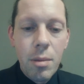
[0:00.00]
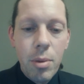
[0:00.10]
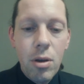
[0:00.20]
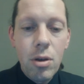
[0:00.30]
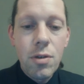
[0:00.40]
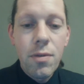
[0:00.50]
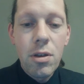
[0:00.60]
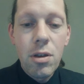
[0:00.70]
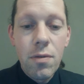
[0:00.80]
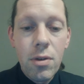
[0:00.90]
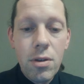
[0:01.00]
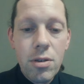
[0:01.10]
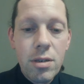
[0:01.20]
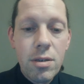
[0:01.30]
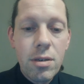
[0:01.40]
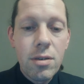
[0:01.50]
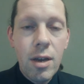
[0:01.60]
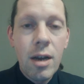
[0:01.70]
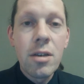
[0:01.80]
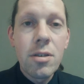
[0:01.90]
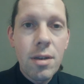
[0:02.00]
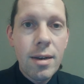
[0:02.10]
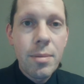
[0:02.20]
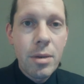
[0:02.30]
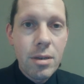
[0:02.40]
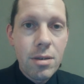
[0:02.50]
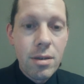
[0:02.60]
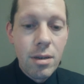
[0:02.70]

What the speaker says: because of the universe's size limit.